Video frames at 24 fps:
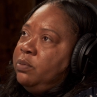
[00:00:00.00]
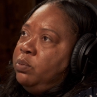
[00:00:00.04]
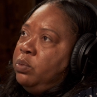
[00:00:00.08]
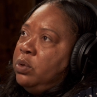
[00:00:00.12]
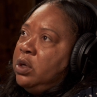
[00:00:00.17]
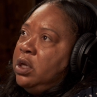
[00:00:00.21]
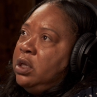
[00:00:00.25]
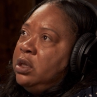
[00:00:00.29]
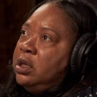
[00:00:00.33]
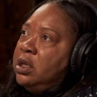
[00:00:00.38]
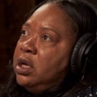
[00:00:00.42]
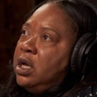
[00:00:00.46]

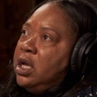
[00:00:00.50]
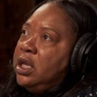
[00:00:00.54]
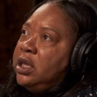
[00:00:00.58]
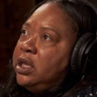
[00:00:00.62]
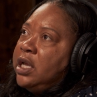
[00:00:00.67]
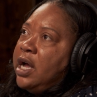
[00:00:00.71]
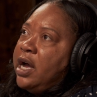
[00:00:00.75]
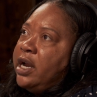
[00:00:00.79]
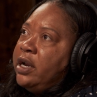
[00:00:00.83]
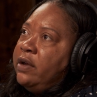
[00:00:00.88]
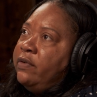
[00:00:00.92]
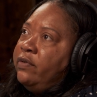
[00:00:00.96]
with a
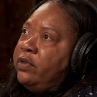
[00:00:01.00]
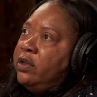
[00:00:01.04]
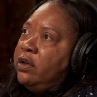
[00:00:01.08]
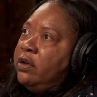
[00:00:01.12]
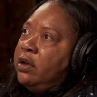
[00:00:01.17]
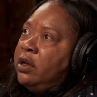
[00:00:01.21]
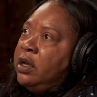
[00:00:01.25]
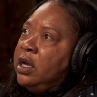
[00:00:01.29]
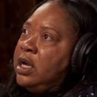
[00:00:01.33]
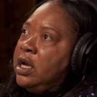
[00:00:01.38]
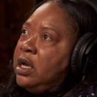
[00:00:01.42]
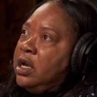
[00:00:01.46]
lot of
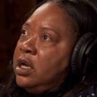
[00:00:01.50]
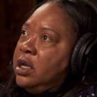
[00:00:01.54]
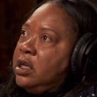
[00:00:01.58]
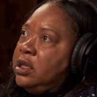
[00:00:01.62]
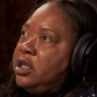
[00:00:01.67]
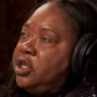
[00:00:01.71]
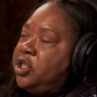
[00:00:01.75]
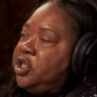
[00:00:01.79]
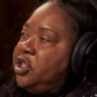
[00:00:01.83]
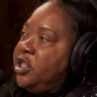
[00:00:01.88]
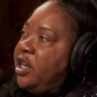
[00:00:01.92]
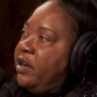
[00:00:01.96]
the
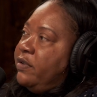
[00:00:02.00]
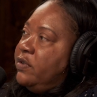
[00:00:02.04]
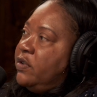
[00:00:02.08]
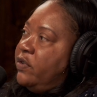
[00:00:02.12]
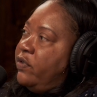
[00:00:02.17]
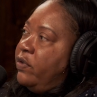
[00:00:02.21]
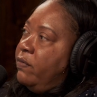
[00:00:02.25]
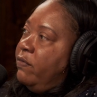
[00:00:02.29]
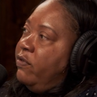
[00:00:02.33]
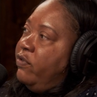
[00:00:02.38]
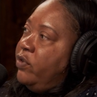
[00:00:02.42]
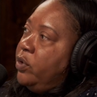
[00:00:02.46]
chefs
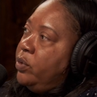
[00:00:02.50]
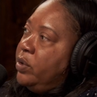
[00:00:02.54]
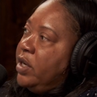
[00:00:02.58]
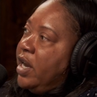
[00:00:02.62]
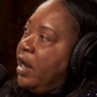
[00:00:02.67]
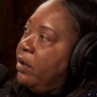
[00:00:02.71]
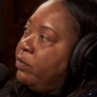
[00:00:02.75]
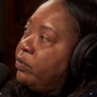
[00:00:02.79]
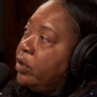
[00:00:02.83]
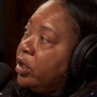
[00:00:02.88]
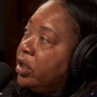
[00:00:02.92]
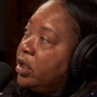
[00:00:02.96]
from Food
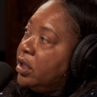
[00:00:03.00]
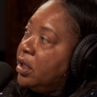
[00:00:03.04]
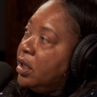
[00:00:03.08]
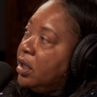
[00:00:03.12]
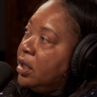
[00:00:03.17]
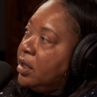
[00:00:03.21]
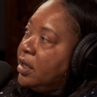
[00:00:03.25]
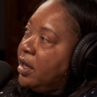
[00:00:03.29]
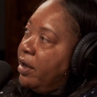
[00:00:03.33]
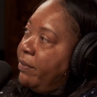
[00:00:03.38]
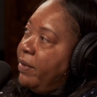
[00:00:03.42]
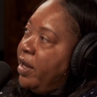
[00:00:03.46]

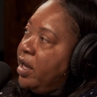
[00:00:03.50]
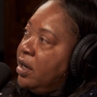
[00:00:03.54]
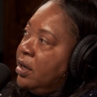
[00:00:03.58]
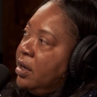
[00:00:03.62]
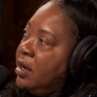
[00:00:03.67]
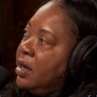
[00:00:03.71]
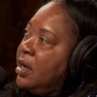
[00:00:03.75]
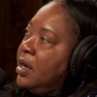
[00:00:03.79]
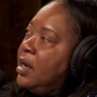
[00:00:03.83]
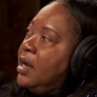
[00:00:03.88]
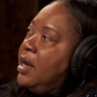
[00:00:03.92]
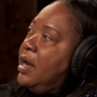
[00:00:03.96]
Network come in,
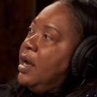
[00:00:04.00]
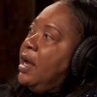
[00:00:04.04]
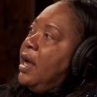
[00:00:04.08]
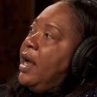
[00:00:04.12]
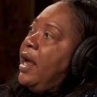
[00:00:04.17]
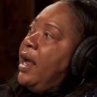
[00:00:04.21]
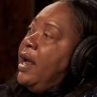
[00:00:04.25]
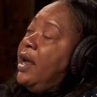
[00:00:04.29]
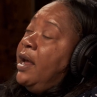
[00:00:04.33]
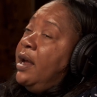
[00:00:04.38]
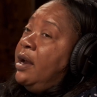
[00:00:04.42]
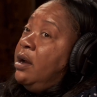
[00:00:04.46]

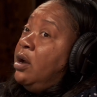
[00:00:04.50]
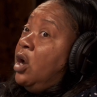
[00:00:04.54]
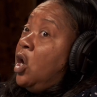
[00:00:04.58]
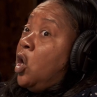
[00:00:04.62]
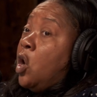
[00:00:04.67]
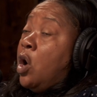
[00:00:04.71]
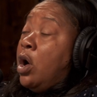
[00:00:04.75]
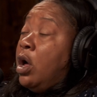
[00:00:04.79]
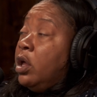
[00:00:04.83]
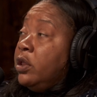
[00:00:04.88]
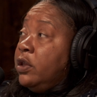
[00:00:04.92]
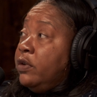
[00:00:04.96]
and
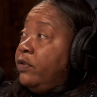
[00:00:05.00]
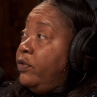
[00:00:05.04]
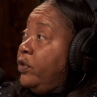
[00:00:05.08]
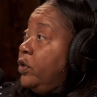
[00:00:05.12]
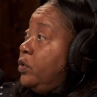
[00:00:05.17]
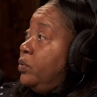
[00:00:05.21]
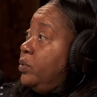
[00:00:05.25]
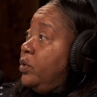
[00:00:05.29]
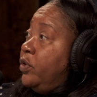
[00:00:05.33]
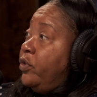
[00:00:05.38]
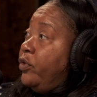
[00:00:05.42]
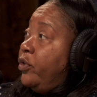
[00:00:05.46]
all the food
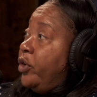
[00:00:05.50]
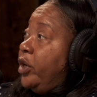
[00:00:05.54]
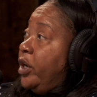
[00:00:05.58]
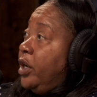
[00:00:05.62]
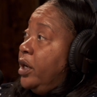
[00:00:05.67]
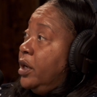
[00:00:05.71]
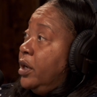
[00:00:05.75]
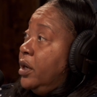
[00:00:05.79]
was free.